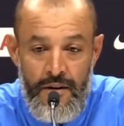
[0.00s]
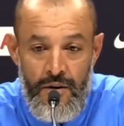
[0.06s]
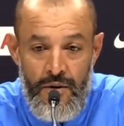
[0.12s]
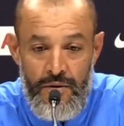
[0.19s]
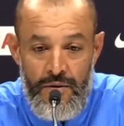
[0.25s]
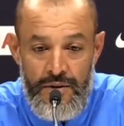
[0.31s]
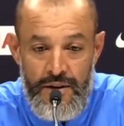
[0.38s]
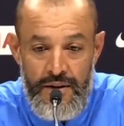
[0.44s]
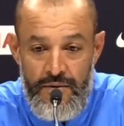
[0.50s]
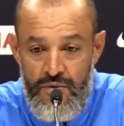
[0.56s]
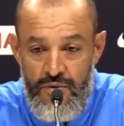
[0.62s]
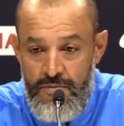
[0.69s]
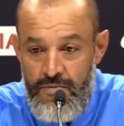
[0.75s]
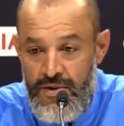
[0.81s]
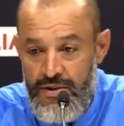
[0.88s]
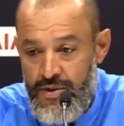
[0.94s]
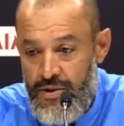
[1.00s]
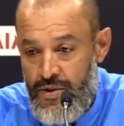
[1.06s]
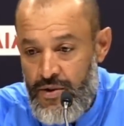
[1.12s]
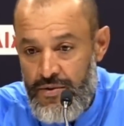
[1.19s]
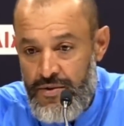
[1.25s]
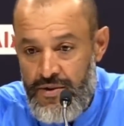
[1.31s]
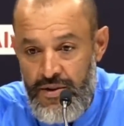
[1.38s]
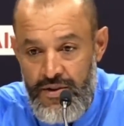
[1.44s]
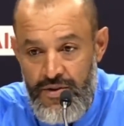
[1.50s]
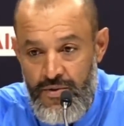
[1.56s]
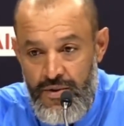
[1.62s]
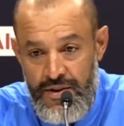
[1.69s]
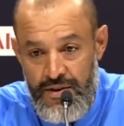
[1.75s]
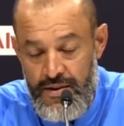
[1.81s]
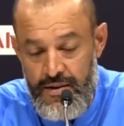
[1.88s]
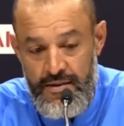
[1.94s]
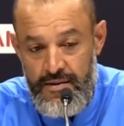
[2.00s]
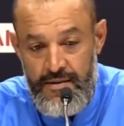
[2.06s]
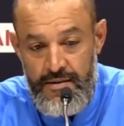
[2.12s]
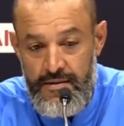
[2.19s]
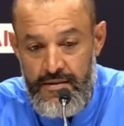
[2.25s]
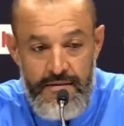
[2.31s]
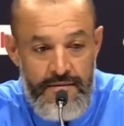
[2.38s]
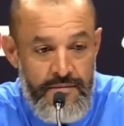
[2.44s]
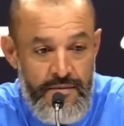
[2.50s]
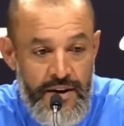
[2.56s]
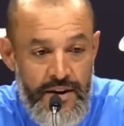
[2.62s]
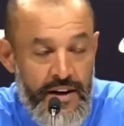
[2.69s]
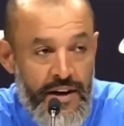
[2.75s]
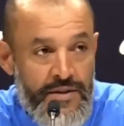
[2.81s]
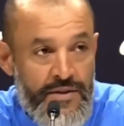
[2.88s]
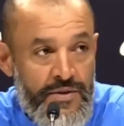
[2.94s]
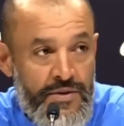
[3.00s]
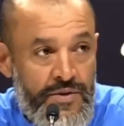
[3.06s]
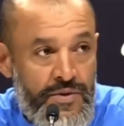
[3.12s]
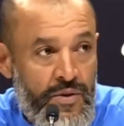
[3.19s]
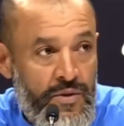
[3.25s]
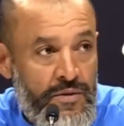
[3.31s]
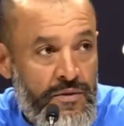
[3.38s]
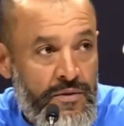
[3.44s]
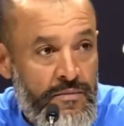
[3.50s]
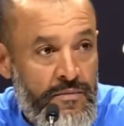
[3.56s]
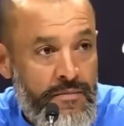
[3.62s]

All the rumours and all the situations we cannot control.